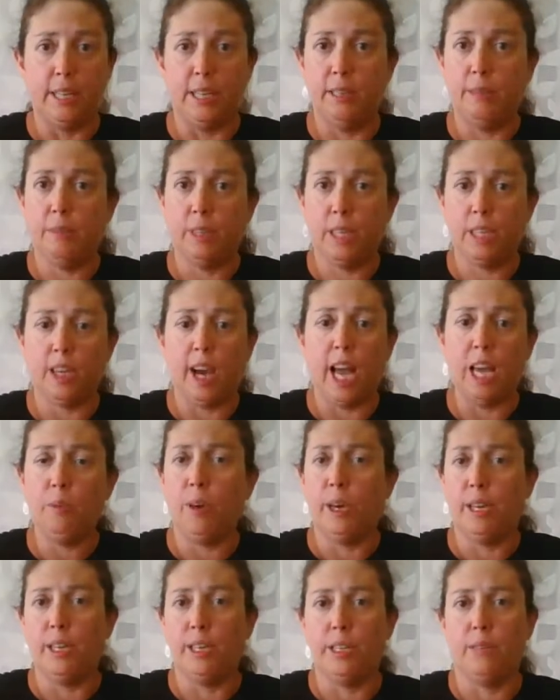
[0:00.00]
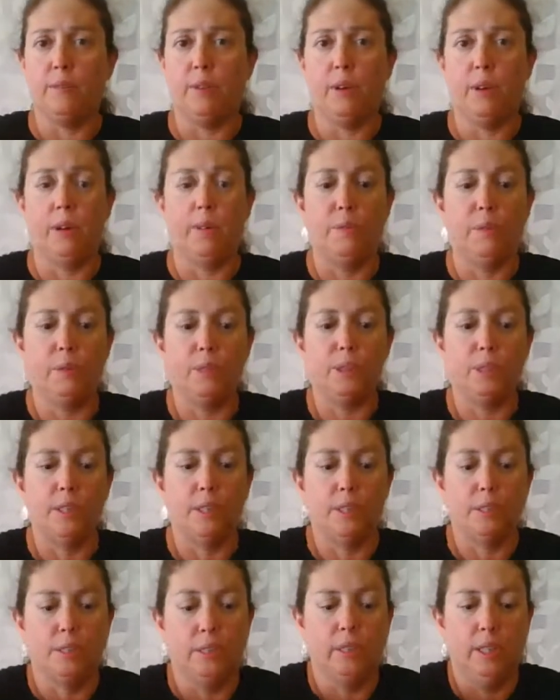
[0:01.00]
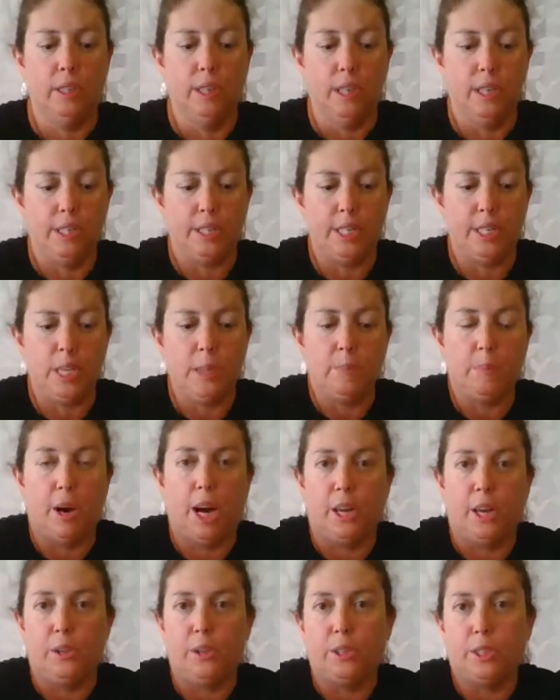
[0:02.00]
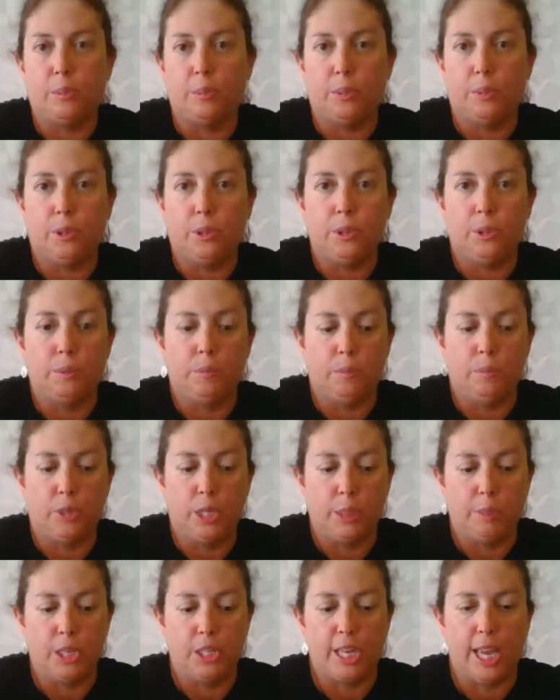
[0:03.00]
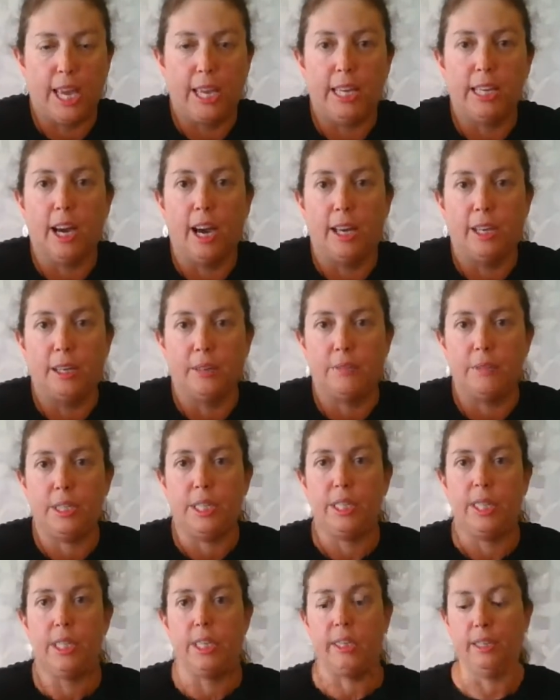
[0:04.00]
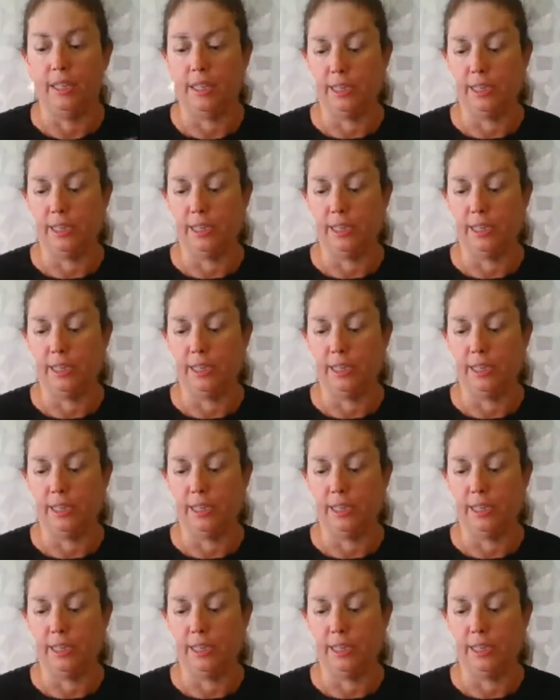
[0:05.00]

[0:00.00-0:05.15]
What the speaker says: And the Gaiwan is a very versatile teapot. You can brew pretty much any kind of tea in it.